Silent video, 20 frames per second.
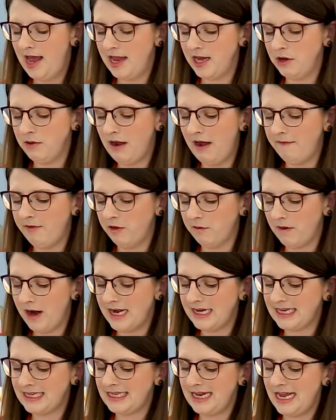and you have the
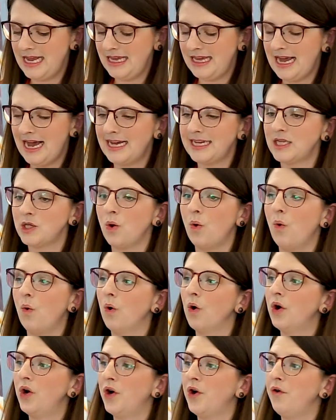right to say yes
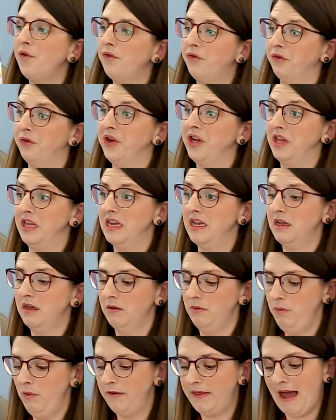or no freely
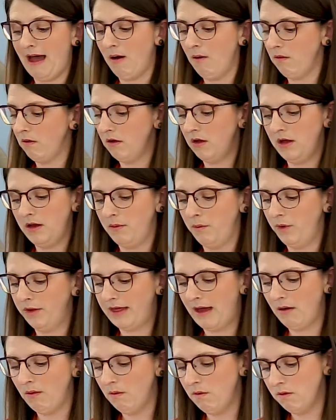without,
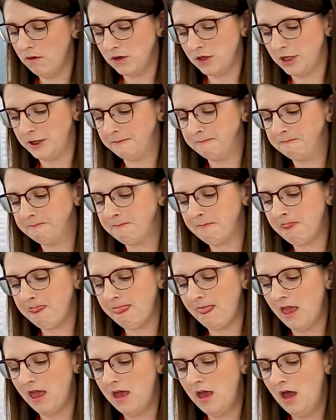without coercion
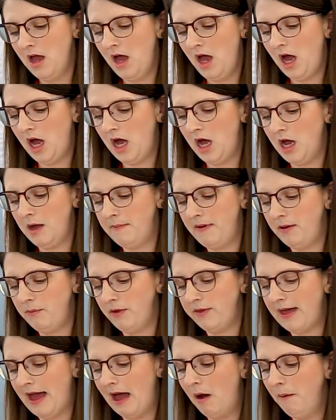um,
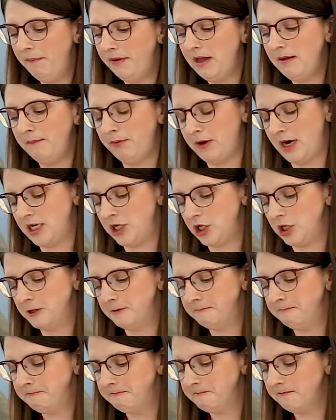and without being
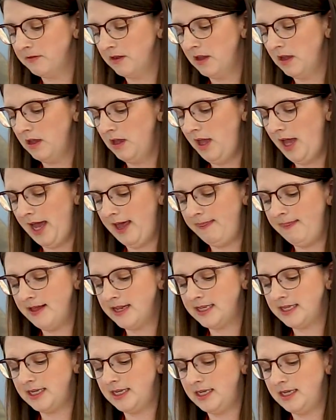pressured. And
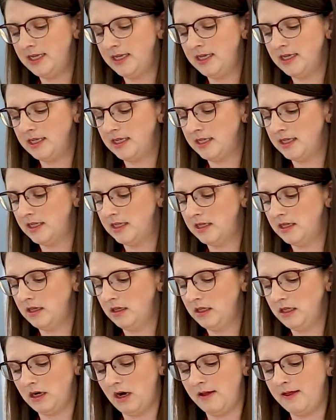this is,
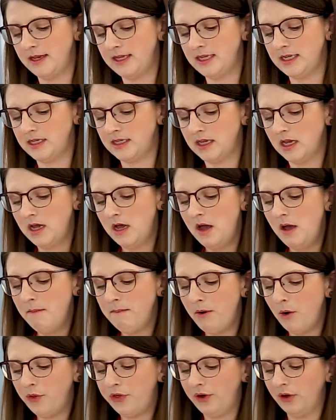sorry, this is
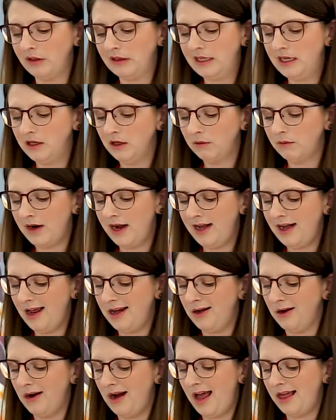both your legal right
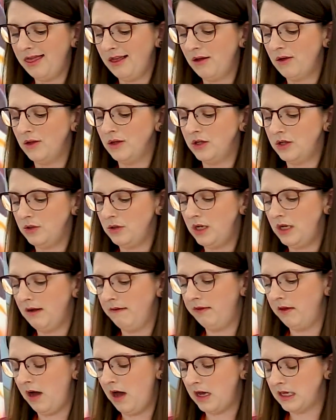and your ethical duty
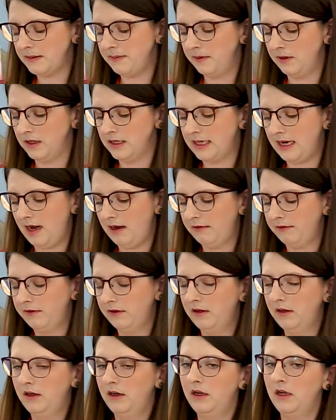of the hospital
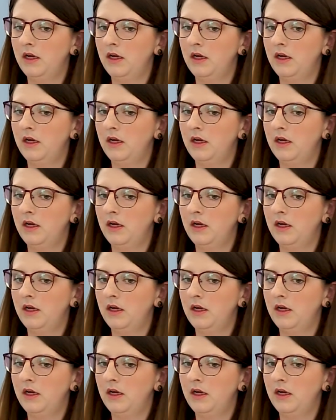staff.